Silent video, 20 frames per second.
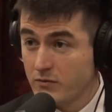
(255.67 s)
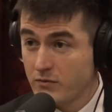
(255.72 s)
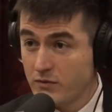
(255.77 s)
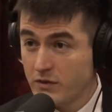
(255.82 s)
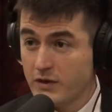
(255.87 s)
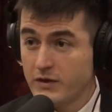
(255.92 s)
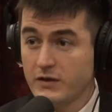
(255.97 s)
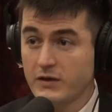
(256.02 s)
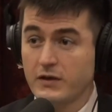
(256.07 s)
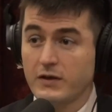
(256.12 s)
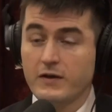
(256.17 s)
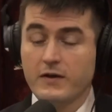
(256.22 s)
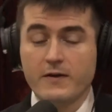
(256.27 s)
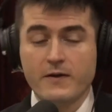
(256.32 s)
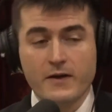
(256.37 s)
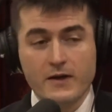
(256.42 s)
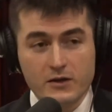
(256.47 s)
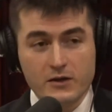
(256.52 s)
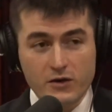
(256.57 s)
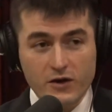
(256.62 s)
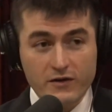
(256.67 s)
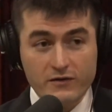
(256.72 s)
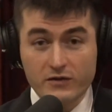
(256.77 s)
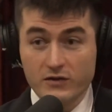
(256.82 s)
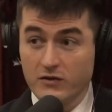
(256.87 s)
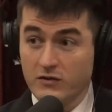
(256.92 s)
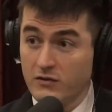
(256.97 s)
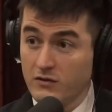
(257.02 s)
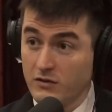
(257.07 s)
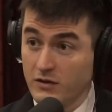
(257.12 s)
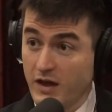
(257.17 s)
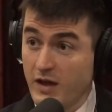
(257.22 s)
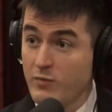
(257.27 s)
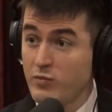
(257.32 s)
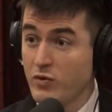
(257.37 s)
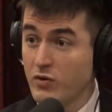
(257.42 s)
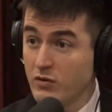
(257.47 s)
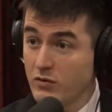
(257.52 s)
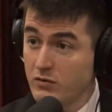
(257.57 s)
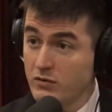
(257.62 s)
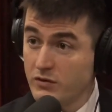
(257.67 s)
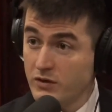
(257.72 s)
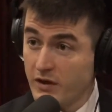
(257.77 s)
Right, and you have a label.